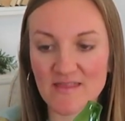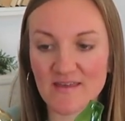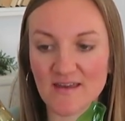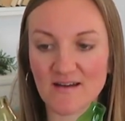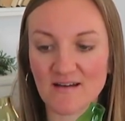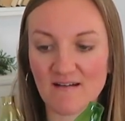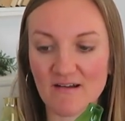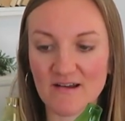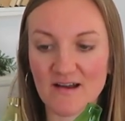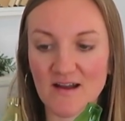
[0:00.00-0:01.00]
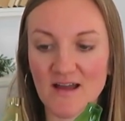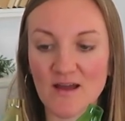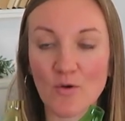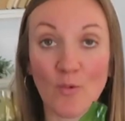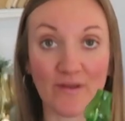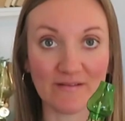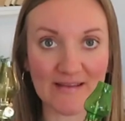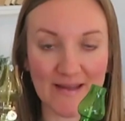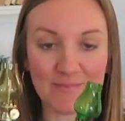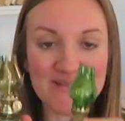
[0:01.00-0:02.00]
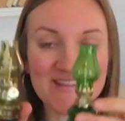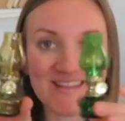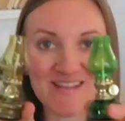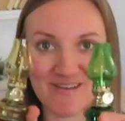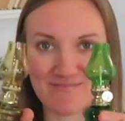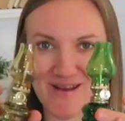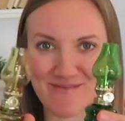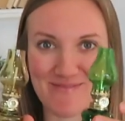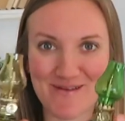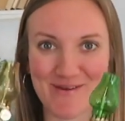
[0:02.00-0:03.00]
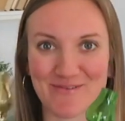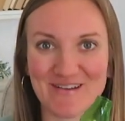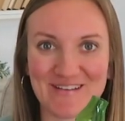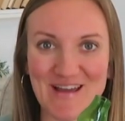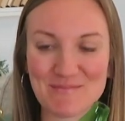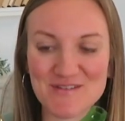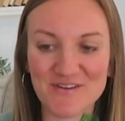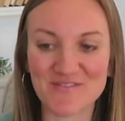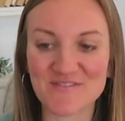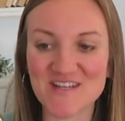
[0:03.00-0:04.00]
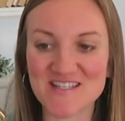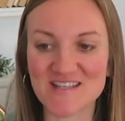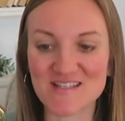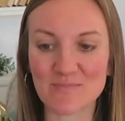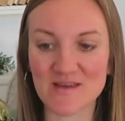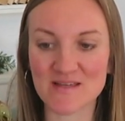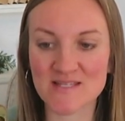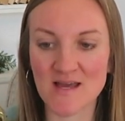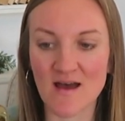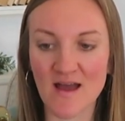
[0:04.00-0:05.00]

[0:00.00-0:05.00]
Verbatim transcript: They are oil lamps, little mini baby oil lamps for 50 cents a piece.